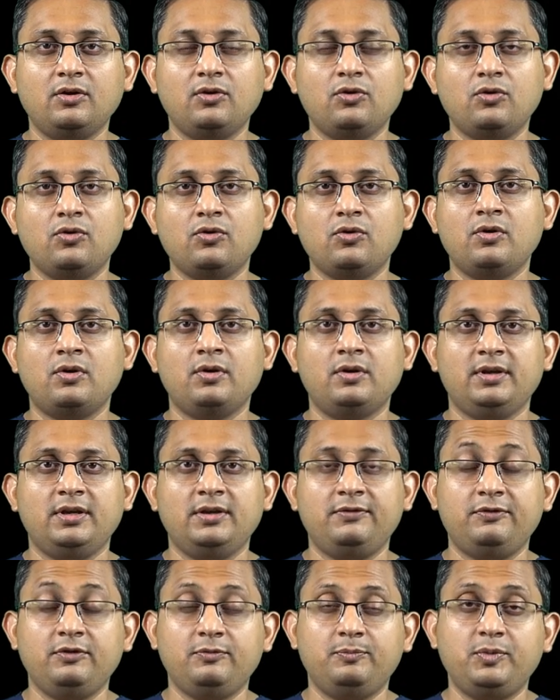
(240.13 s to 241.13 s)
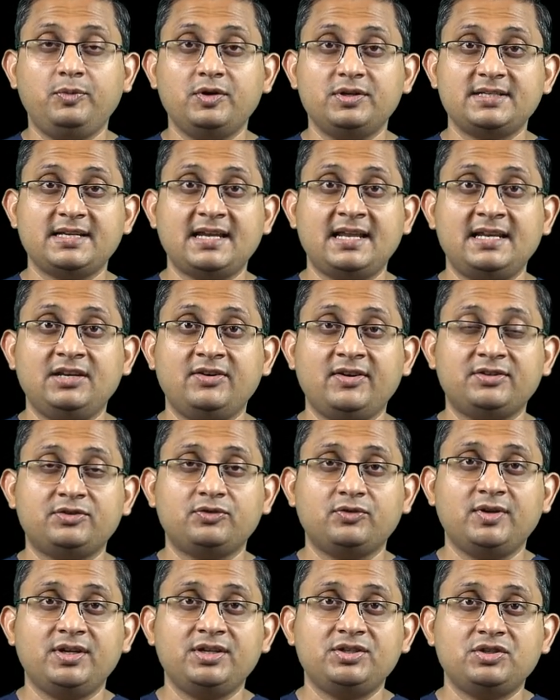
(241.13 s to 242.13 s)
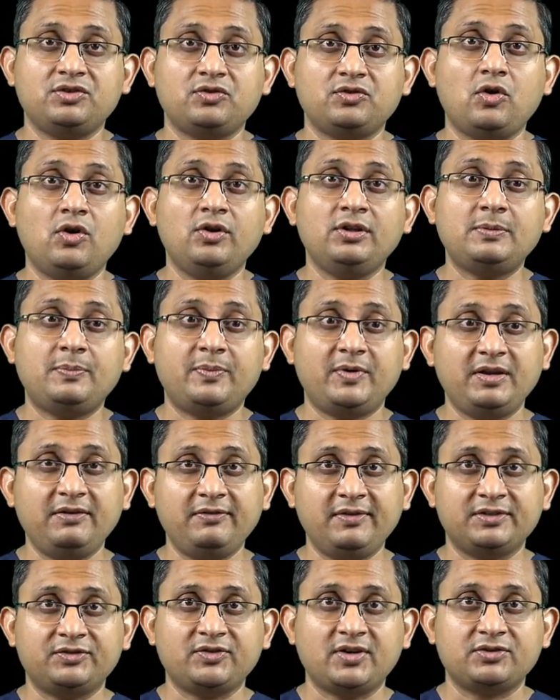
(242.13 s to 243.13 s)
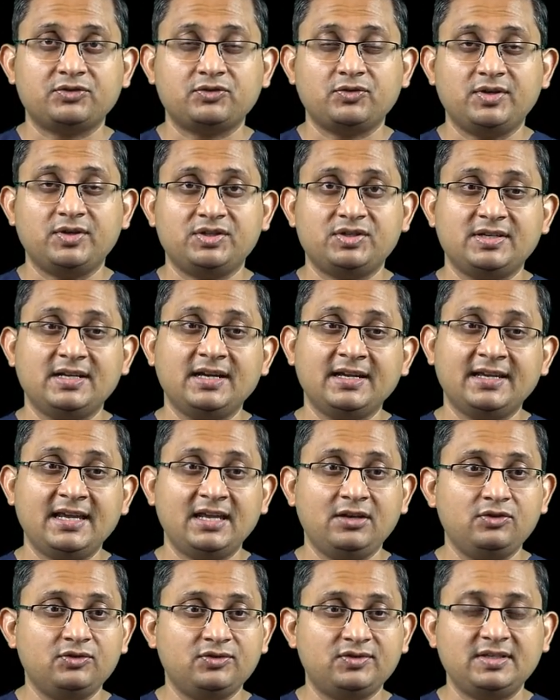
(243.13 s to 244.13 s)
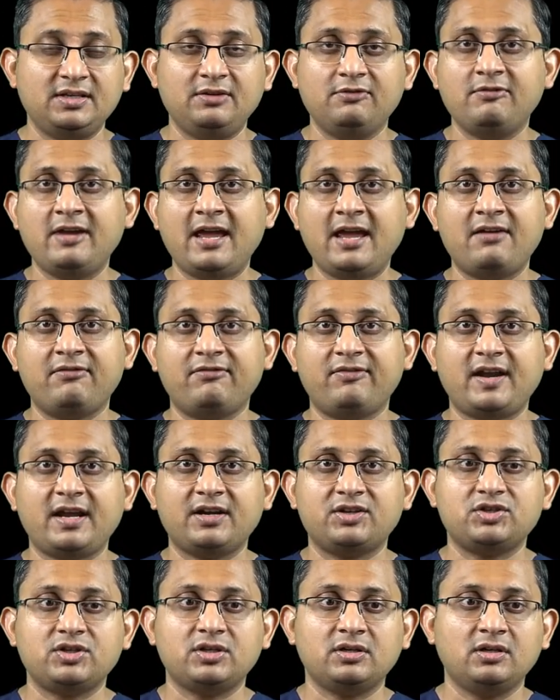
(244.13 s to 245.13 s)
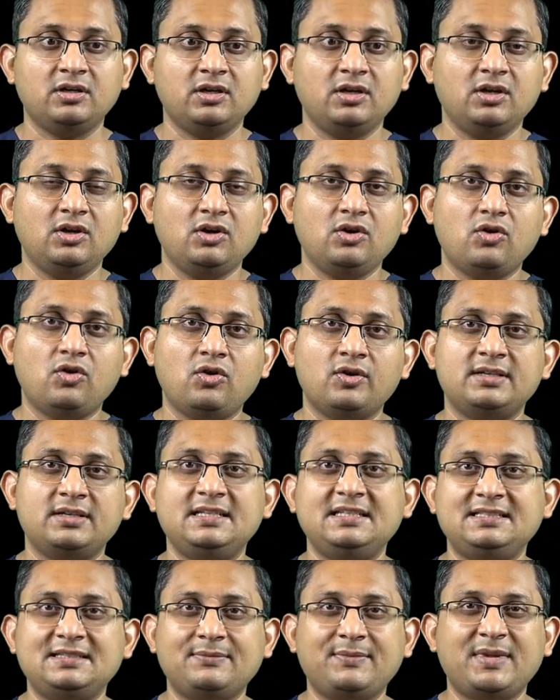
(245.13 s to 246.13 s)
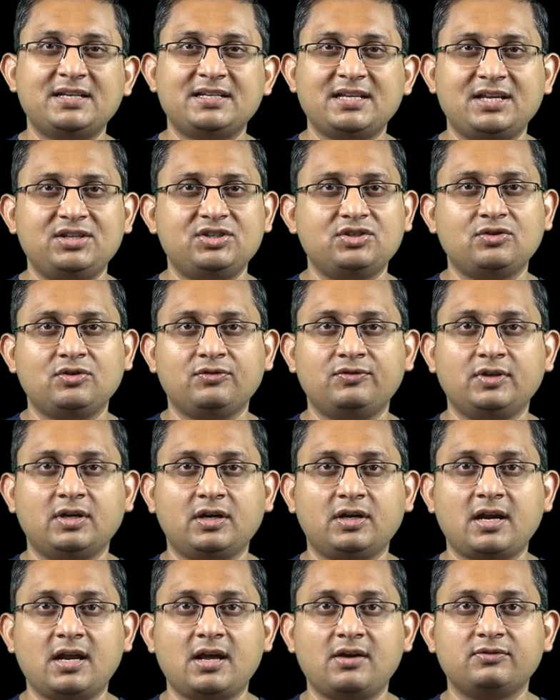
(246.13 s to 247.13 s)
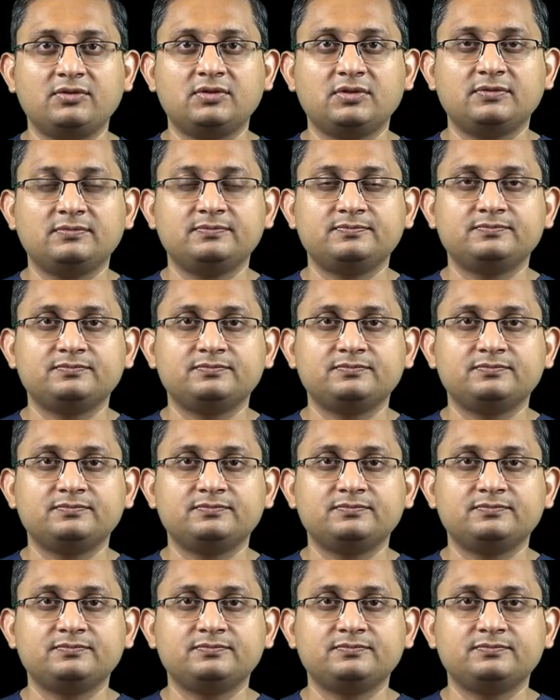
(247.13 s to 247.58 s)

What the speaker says: Or if you put any restoration or the previous restoration, again, you see rare fracture or decementation of the crowns.